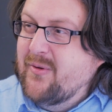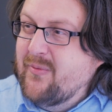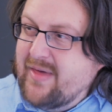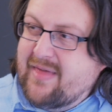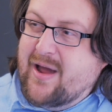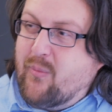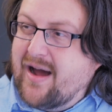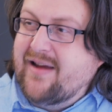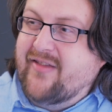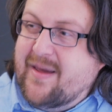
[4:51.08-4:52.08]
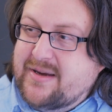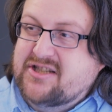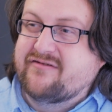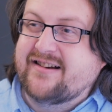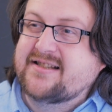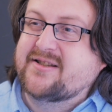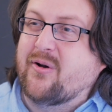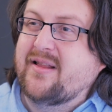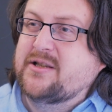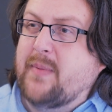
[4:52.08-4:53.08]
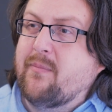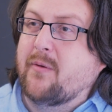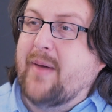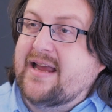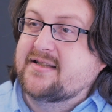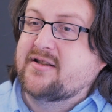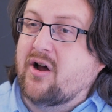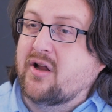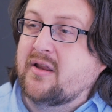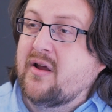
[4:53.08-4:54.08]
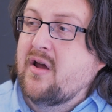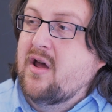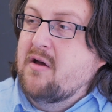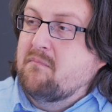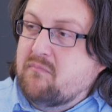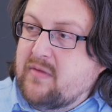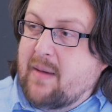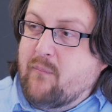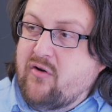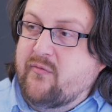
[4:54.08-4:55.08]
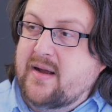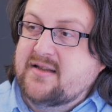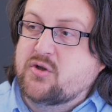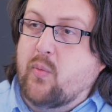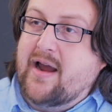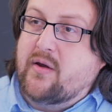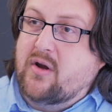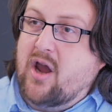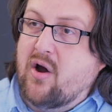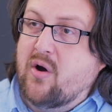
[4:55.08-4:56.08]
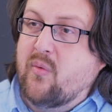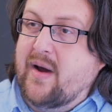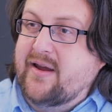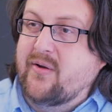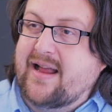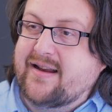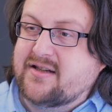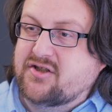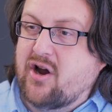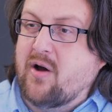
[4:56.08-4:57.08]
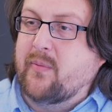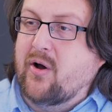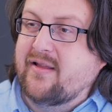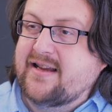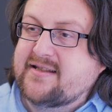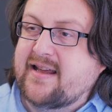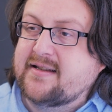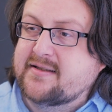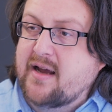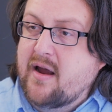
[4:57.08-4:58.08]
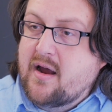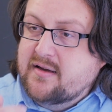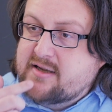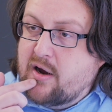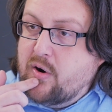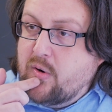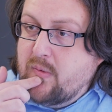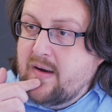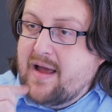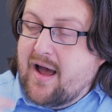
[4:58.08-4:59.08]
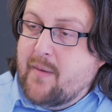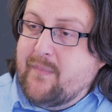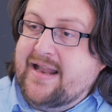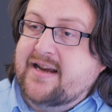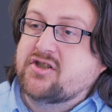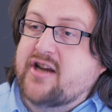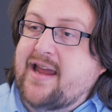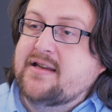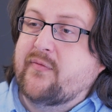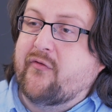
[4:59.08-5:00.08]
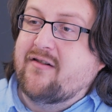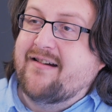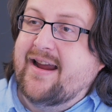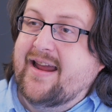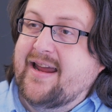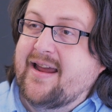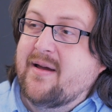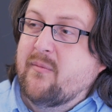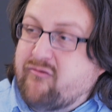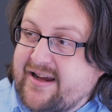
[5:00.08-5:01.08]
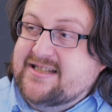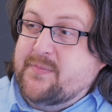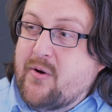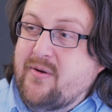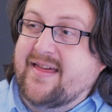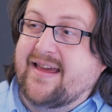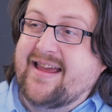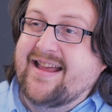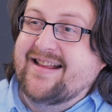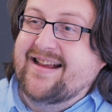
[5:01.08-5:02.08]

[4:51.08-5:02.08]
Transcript: their wife, their mistress, all these people, based on their movements, where you go, where you like to shop, all these things. So in exchange for a free smoothie, in